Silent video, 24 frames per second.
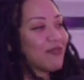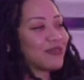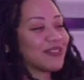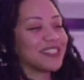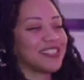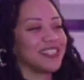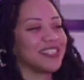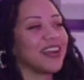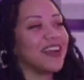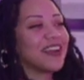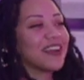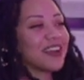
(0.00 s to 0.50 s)

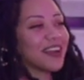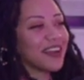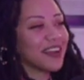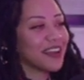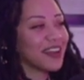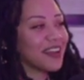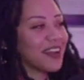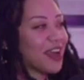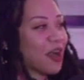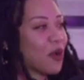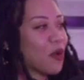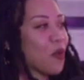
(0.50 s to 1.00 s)

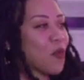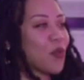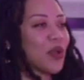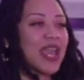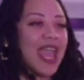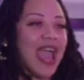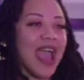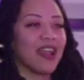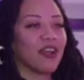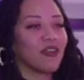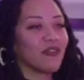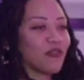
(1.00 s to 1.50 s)
younger, we
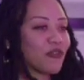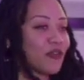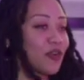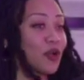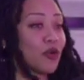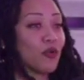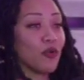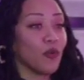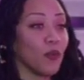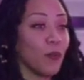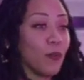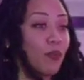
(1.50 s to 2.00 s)
had a friend
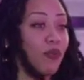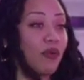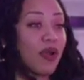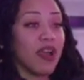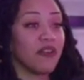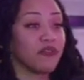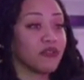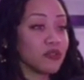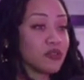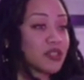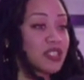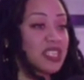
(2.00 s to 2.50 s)
who
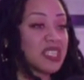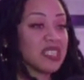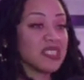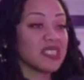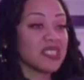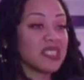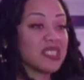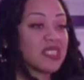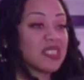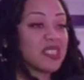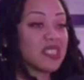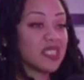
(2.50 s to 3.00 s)
breath used to
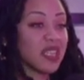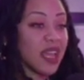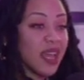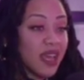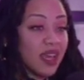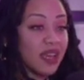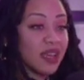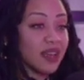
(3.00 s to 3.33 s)
stink,